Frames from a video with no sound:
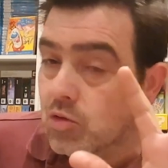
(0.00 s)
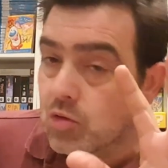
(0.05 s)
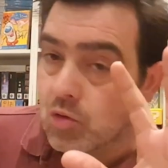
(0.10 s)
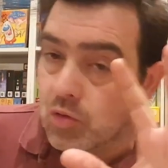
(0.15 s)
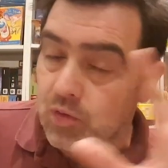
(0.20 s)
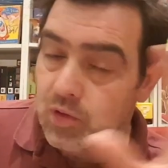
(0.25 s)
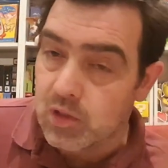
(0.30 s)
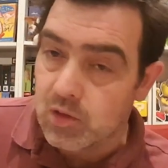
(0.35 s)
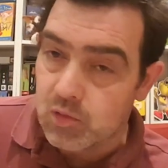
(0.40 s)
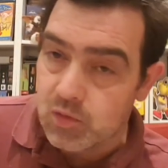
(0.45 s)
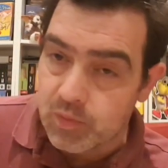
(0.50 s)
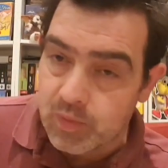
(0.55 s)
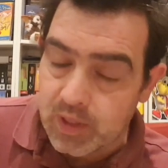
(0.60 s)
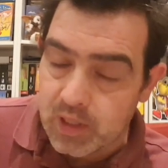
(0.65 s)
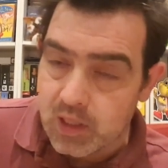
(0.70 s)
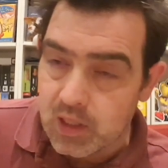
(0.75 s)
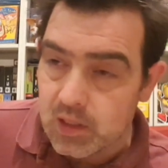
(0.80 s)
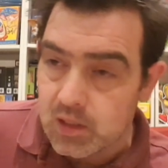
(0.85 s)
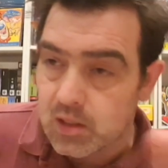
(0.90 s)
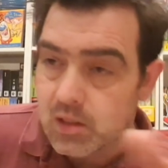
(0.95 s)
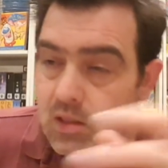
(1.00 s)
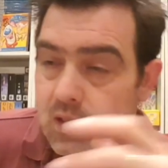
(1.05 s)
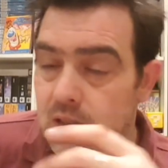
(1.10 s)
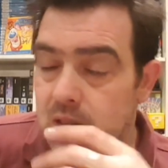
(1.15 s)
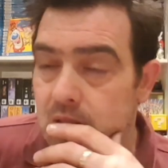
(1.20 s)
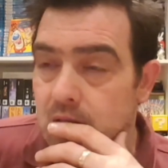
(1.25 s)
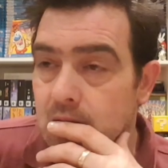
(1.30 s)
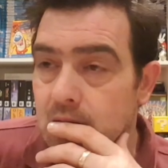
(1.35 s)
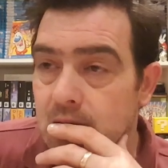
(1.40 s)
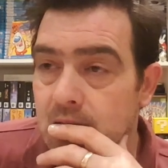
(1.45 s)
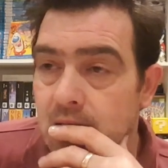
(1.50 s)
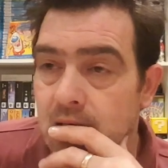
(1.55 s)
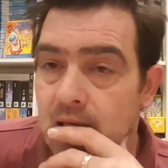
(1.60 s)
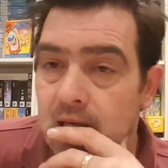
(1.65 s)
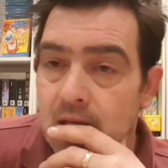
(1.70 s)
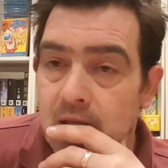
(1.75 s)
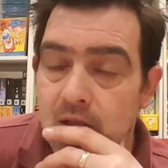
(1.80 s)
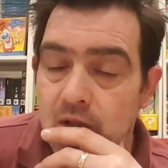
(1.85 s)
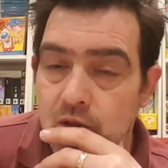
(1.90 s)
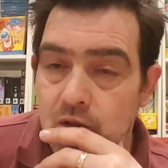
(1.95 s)
and do things with my kids
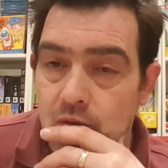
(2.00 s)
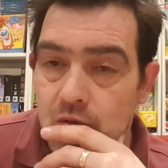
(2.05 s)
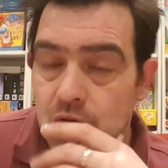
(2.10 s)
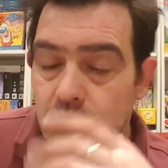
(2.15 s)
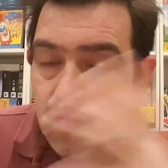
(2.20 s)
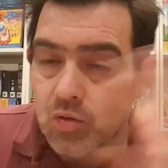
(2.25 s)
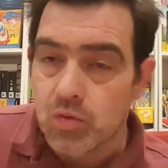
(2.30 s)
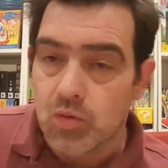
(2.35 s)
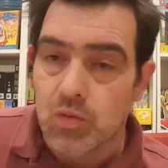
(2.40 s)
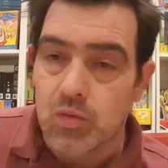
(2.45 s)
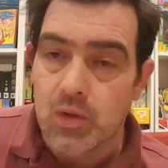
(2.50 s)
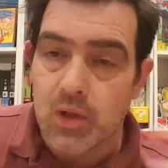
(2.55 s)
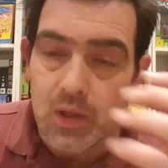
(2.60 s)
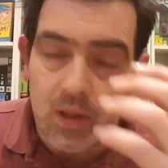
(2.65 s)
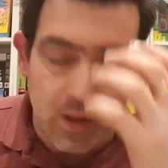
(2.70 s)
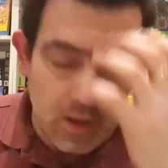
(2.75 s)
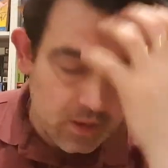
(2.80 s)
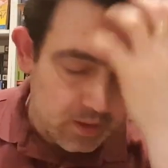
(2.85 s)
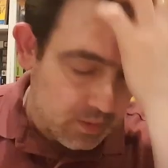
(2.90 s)
due to